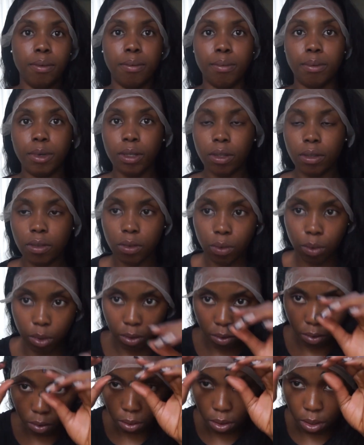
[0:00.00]
But this is what
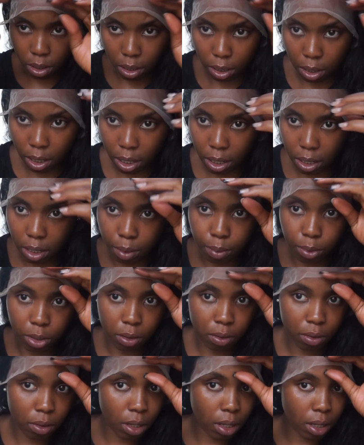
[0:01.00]
it's looking like. I'm
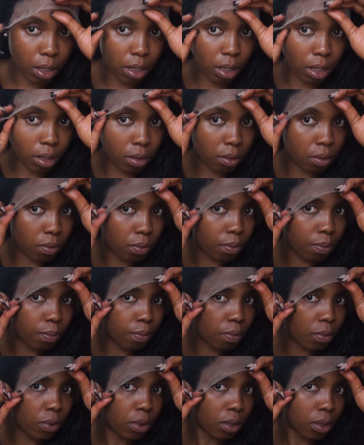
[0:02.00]
going to go ahead and
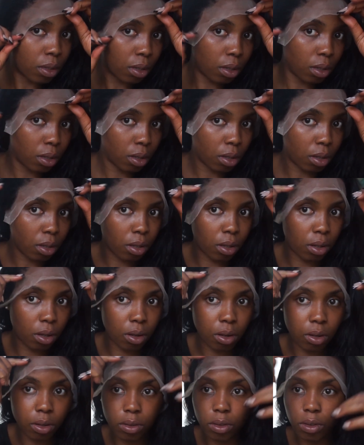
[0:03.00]

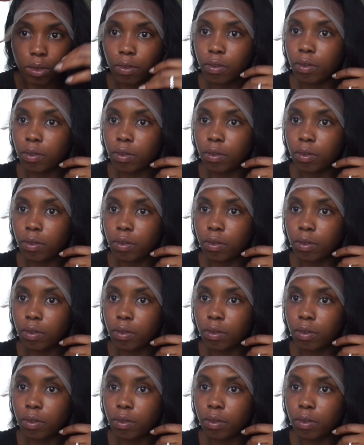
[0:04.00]
cut off